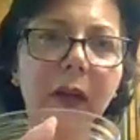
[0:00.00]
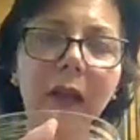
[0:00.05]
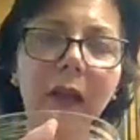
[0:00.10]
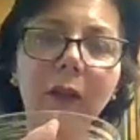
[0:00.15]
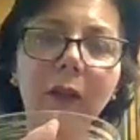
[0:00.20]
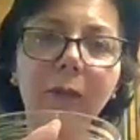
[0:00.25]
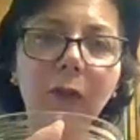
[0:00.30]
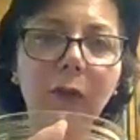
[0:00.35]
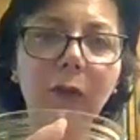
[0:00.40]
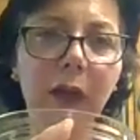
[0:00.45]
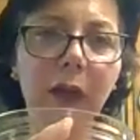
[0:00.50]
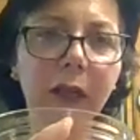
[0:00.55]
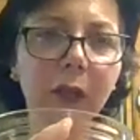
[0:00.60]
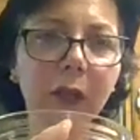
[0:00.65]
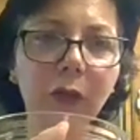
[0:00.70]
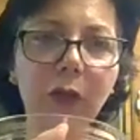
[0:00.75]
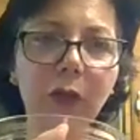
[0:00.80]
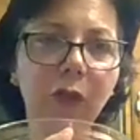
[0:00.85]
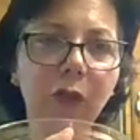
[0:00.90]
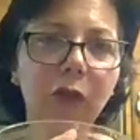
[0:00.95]
If you like,
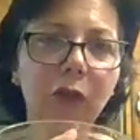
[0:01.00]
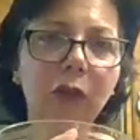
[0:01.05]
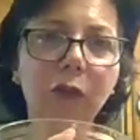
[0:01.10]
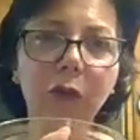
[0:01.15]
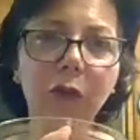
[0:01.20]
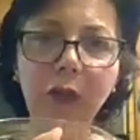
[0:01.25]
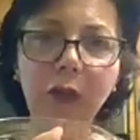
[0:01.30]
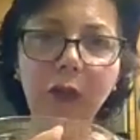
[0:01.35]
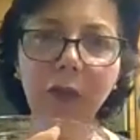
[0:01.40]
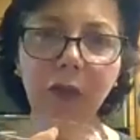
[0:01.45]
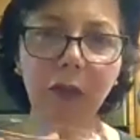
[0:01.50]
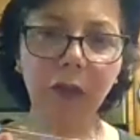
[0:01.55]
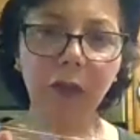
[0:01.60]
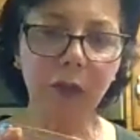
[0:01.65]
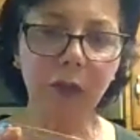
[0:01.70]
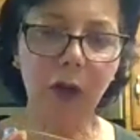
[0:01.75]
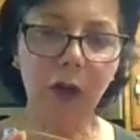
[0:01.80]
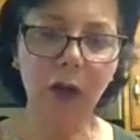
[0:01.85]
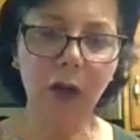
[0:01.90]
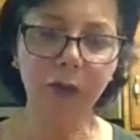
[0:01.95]
you could decrease the
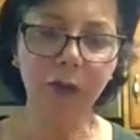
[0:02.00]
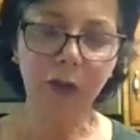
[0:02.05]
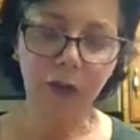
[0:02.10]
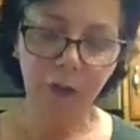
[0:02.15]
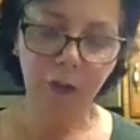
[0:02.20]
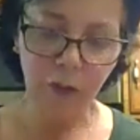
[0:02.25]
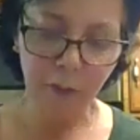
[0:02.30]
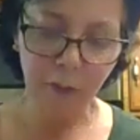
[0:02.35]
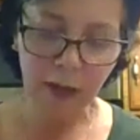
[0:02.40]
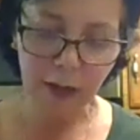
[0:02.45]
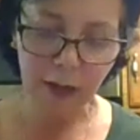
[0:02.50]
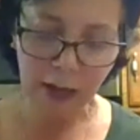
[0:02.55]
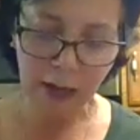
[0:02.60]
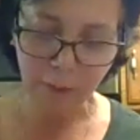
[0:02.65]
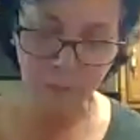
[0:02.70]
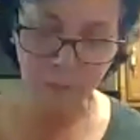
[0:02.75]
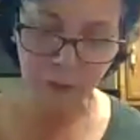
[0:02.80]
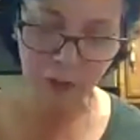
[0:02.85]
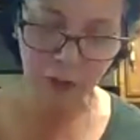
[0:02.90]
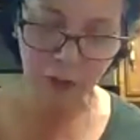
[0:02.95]
salt to about
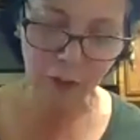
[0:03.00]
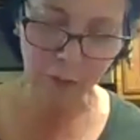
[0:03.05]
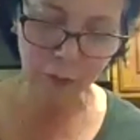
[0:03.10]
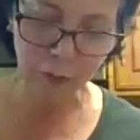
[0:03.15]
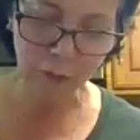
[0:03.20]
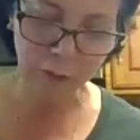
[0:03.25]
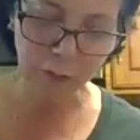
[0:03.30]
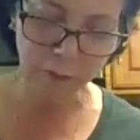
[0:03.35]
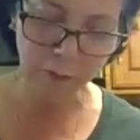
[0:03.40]
1/2 teaspoon.